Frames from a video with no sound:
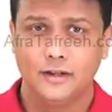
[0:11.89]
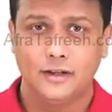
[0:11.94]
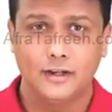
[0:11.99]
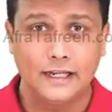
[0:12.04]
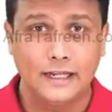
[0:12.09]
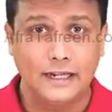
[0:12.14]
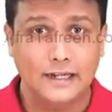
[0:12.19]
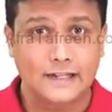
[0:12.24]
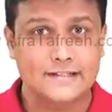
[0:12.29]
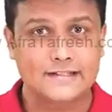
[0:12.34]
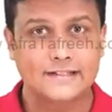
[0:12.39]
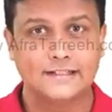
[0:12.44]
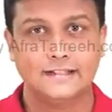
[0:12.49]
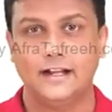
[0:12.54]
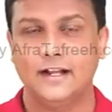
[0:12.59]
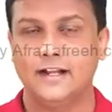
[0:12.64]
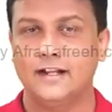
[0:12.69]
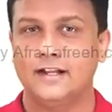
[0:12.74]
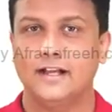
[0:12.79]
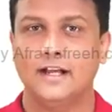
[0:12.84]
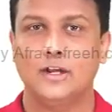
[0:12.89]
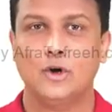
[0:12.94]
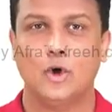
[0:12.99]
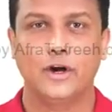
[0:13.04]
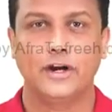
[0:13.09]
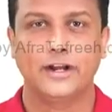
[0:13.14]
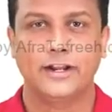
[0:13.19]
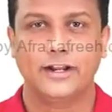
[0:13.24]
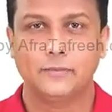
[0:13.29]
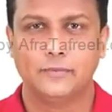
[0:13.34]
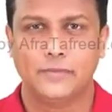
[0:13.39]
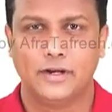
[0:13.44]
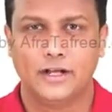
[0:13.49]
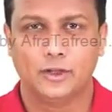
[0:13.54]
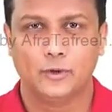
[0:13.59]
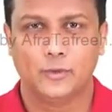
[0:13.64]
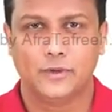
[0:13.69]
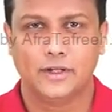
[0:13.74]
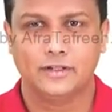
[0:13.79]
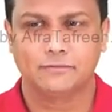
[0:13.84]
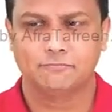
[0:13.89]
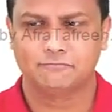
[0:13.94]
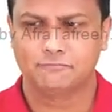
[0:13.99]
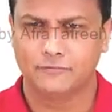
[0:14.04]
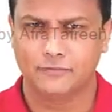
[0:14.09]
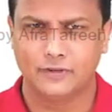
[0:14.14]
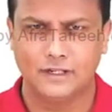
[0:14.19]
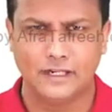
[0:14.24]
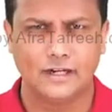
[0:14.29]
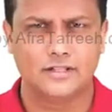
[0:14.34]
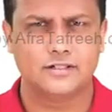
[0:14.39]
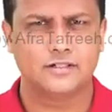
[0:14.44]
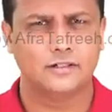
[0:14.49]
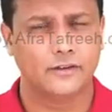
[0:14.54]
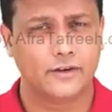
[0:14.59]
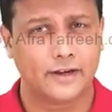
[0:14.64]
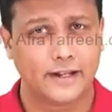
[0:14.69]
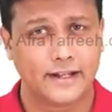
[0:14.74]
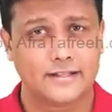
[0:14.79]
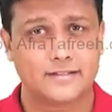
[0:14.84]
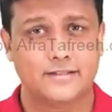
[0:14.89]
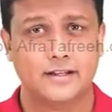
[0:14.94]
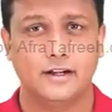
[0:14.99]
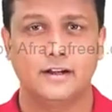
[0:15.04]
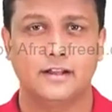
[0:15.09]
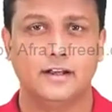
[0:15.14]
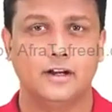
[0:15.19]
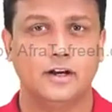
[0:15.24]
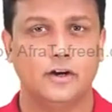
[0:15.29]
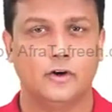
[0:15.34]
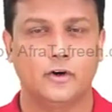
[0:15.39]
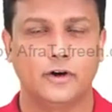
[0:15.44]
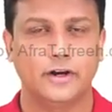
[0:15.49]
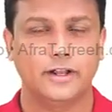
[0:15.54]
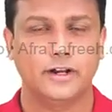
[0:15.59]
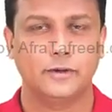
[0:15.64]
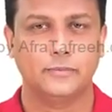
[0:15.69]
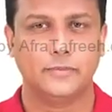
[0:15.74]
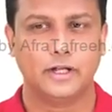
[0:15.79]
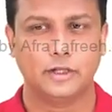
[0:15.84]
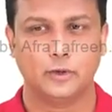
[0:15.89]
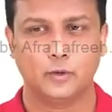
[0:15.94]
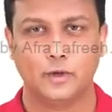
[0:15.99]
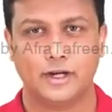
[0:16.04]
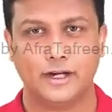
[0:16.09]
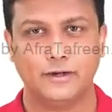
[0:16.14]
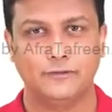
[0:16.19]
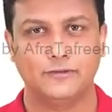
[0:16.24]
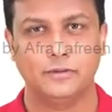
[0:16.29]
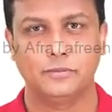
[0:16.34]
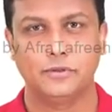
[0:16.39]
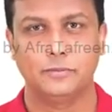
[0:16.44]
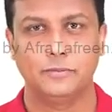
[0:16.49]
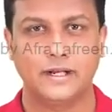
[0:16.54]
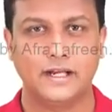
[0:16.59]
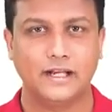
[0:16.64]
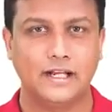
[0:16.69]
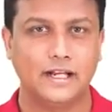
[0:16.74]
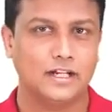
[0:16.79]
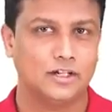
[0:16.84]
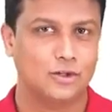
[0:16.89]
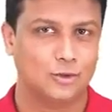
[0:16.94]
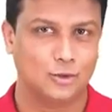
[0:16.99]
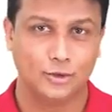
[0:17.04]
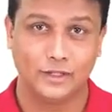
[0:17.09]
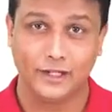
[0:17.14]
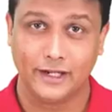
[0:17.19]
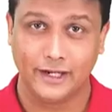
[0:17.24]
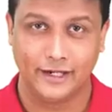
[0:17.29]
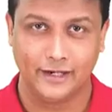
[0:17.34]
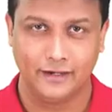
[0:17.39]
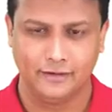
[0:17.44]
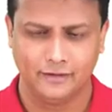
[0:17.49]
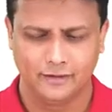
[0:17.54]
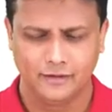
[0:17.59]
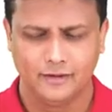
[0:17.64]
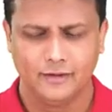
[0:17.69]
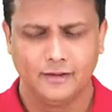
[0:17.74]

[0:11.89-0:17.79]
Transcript: Let us see the entire auditory pathway. Let's trace the entire auditory pathway right from the beginning to the end